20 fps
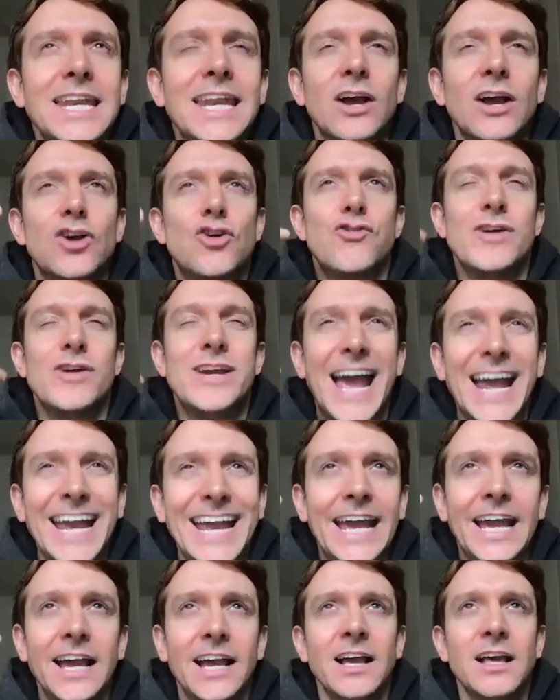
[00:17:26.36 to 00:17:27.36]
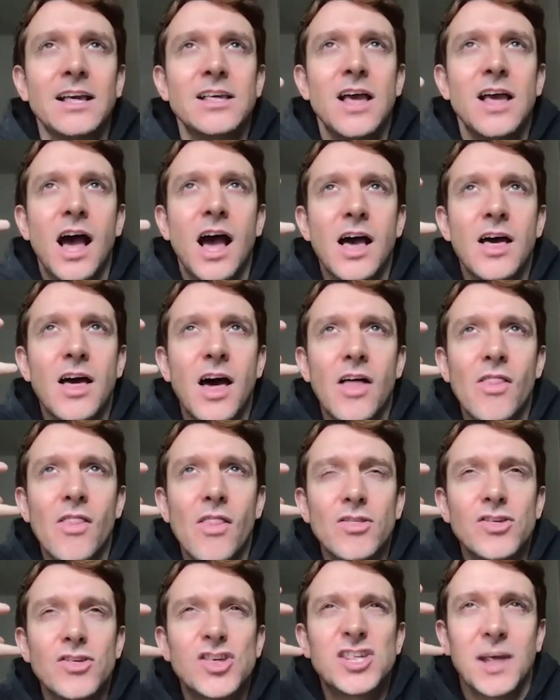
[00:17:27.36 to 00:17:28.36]
creating
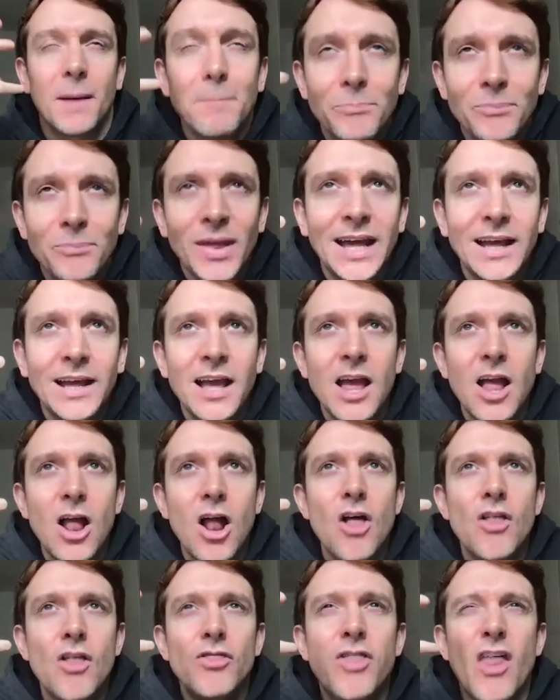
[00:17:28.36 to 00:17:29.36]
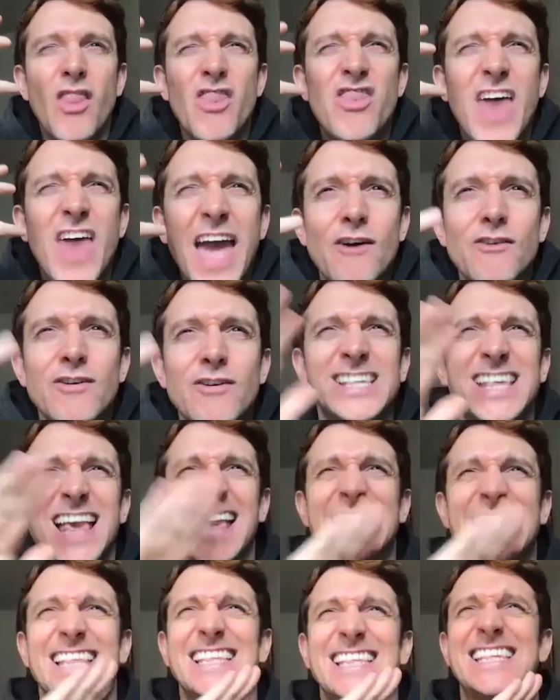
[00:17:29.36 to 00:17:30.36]
something that there is
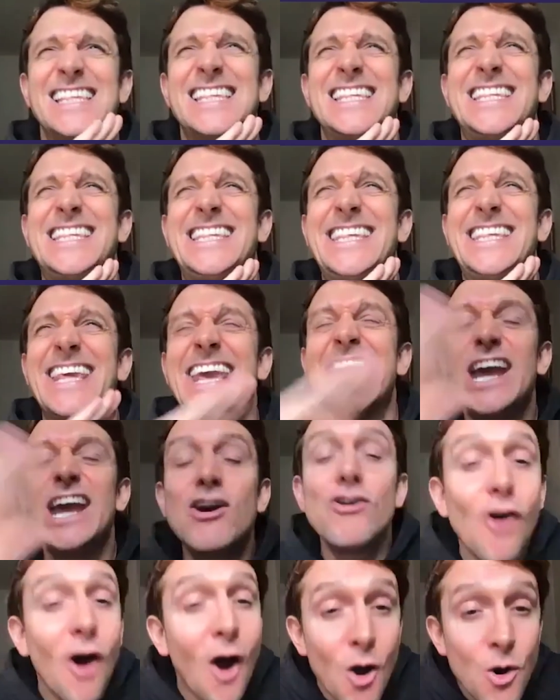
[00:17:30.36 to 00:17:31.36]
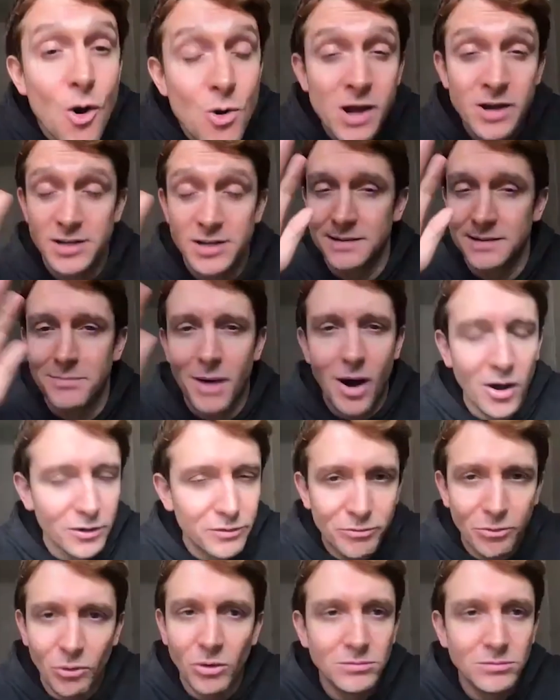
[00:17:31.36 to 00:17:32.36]
zero demand
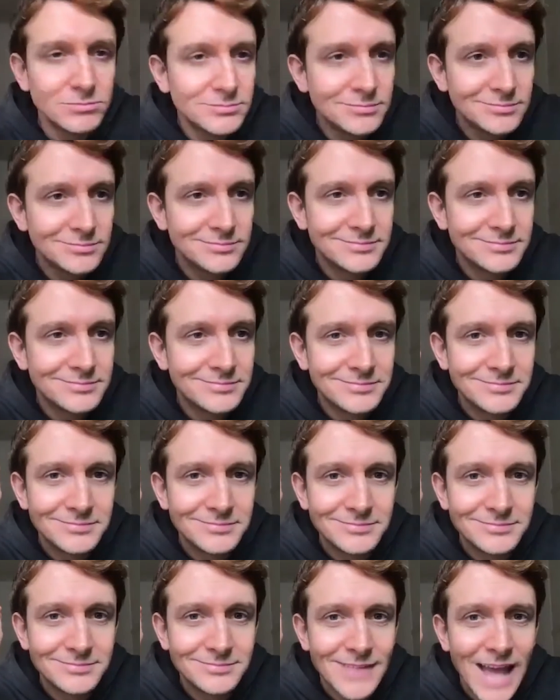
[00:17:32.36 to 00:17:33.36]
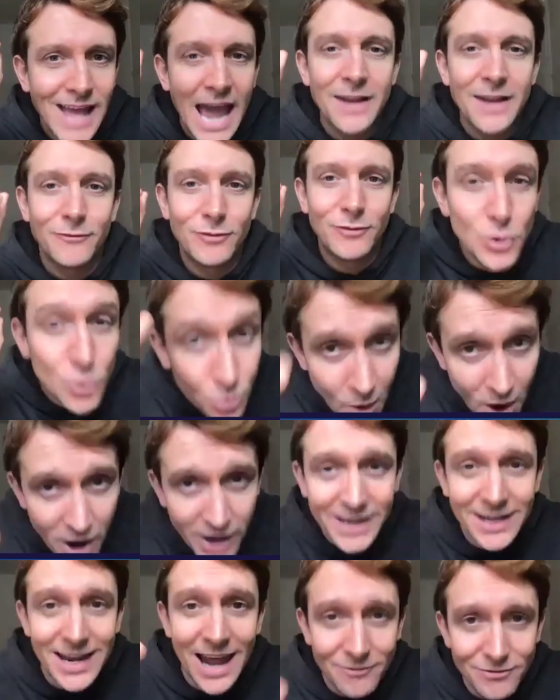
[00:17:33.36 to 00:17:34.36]
for. And if you
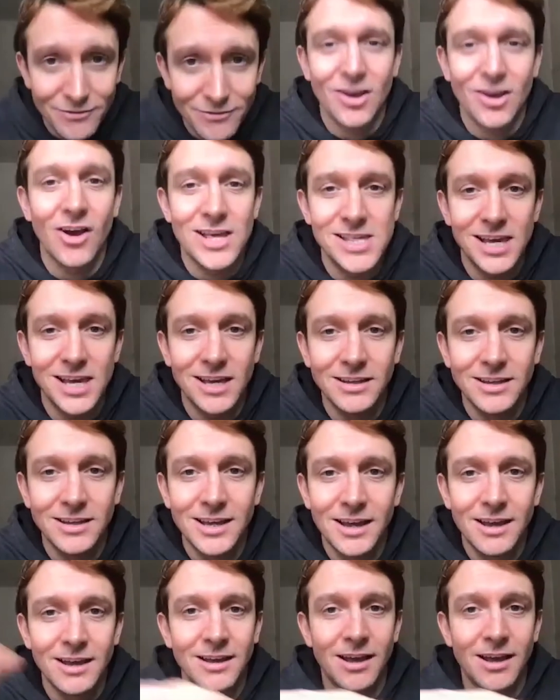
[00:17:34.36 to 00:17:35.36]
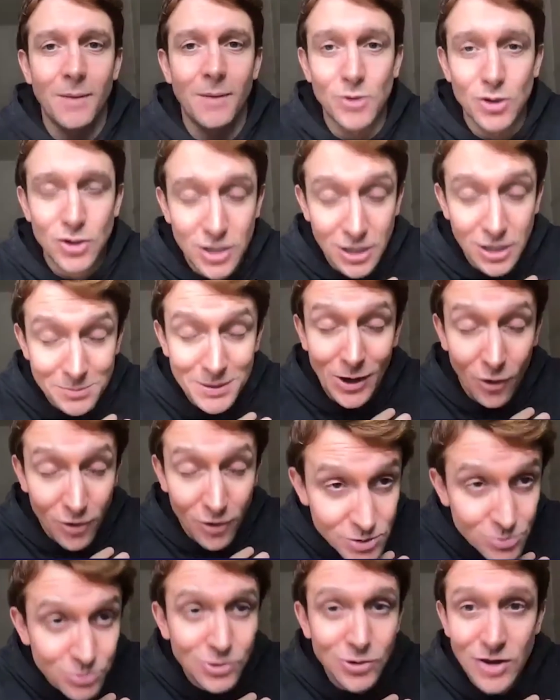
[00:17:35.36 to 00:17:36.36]
work in advertising, I'm just going to be
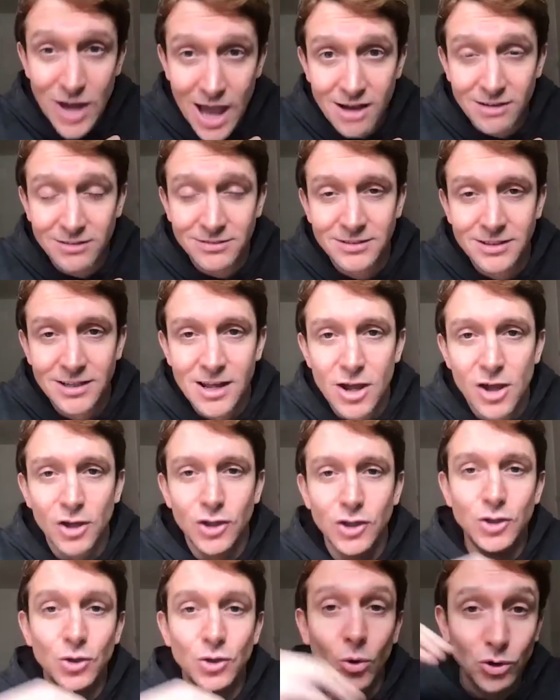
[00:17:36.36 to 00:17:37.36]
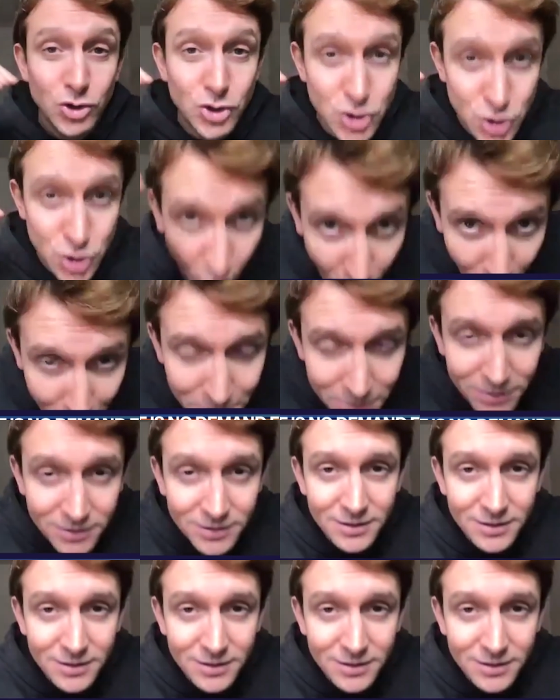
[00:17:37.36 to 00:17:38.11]
honest with you now, your job